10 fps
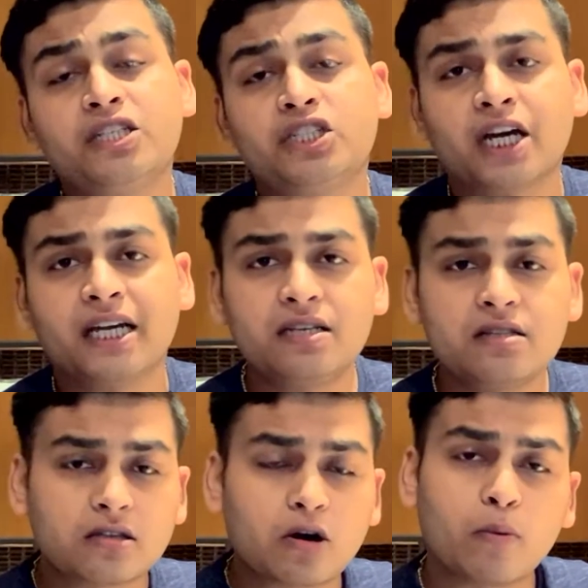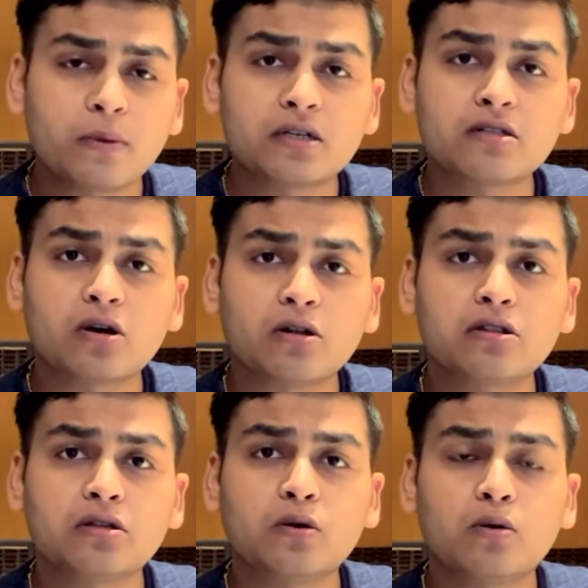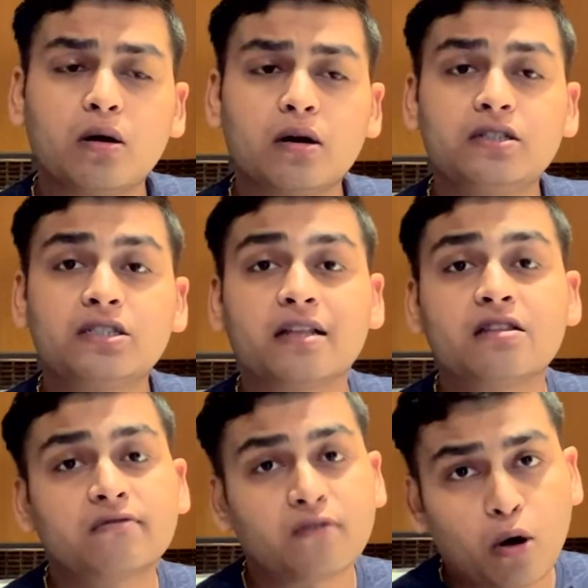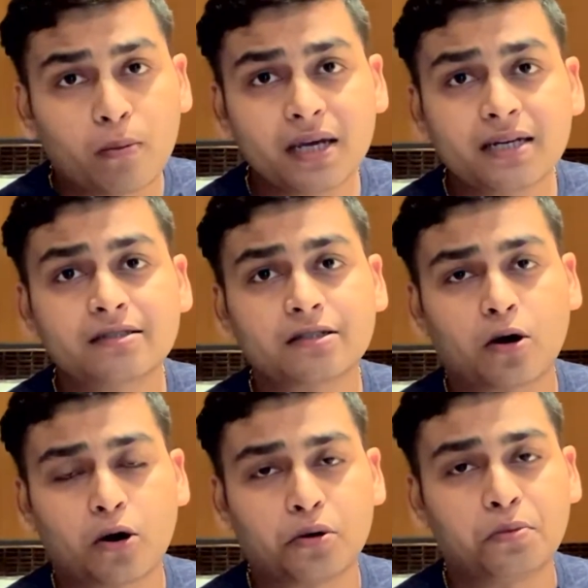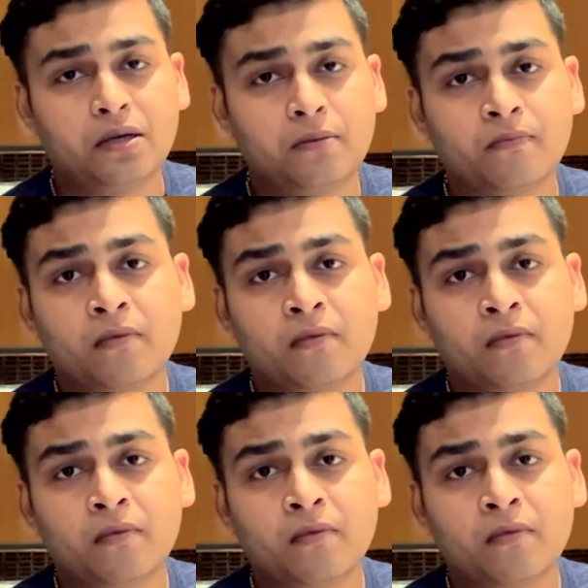the Chinese government is also transforming its economy